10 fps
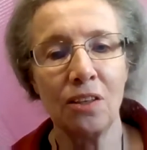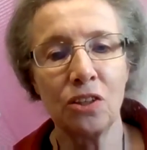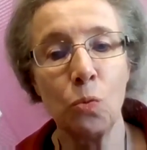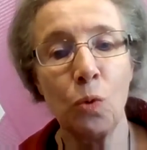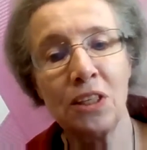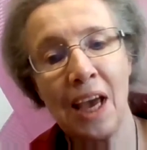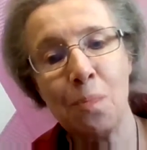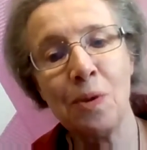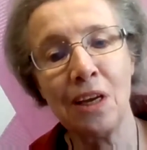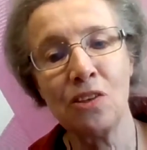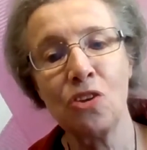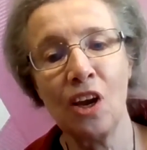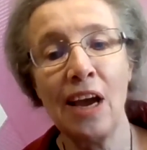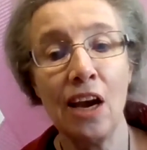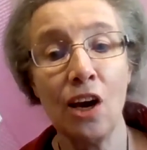So what's happening to their
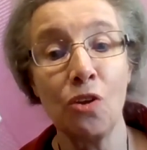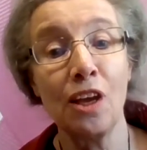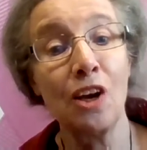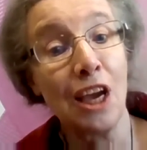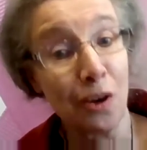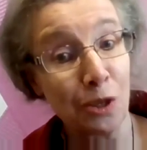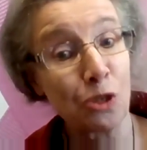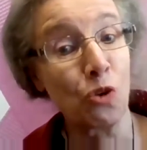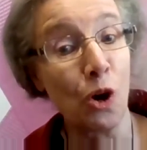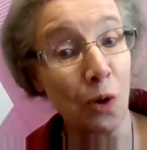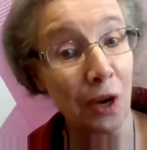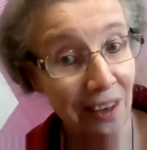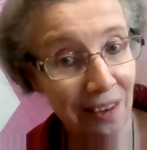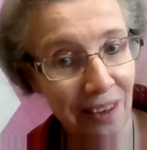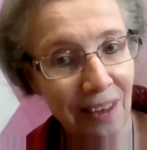hair? Their hair is growing.
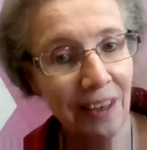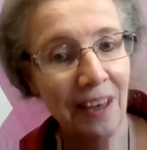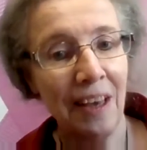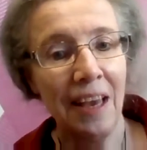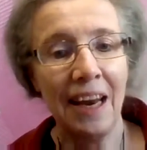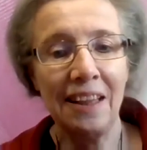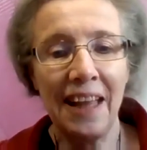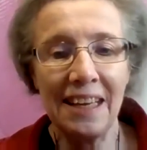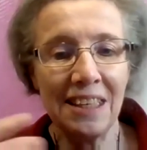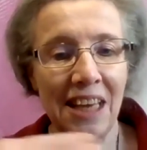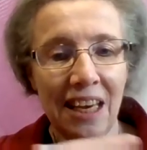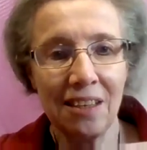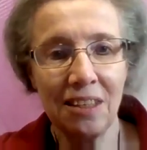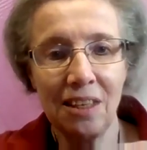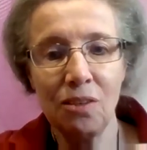And I'd like to take a
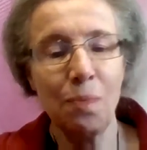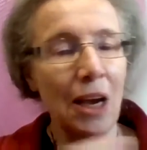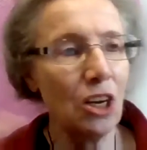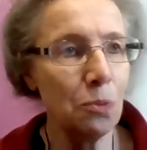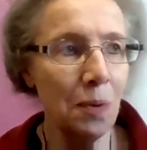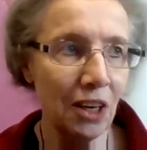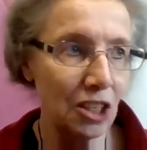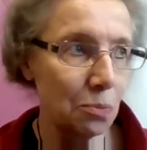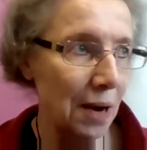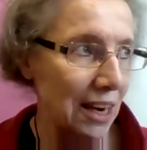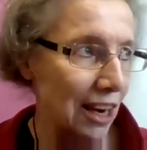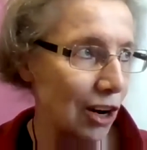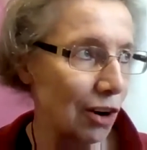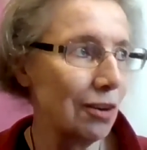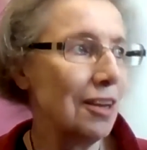scissor. My husband cuts my
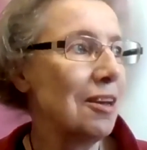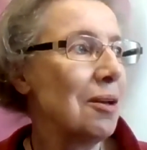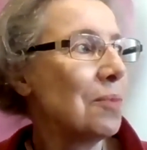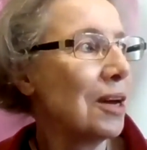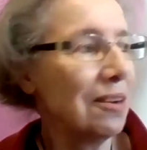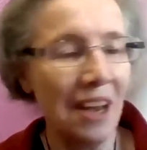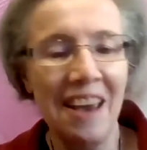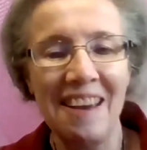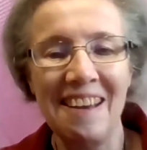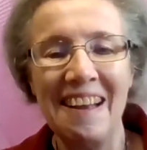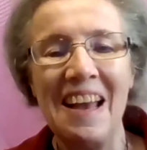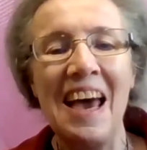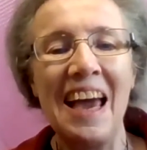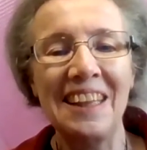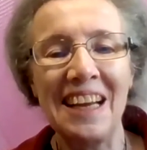hair, but
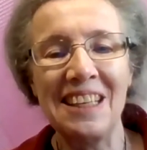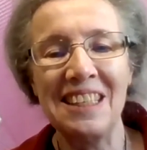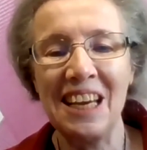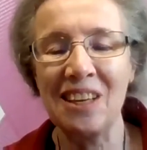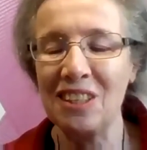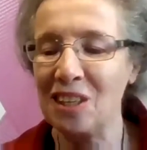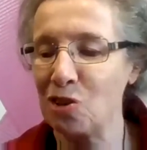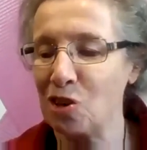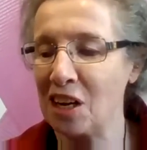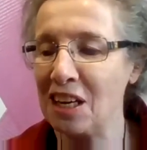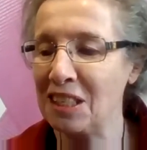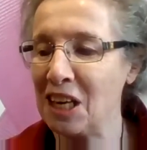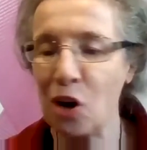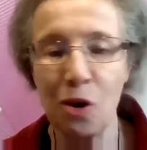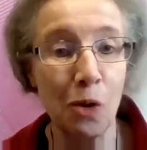I'd like to take a scissor to his
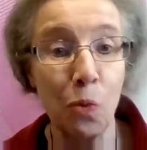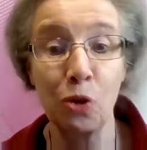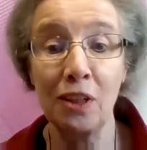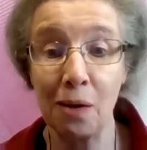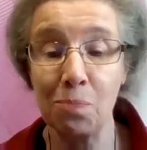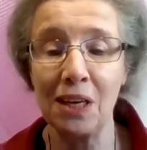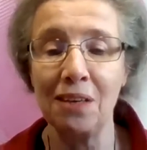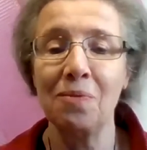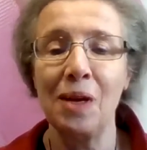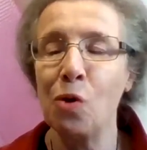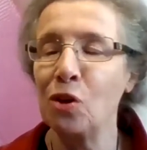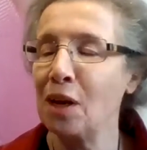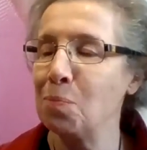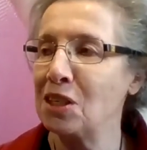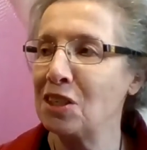hair. He won't let me. He won't let
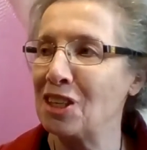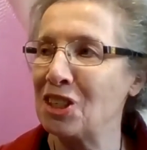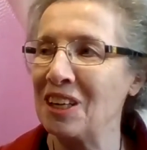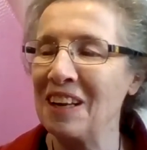me touch it.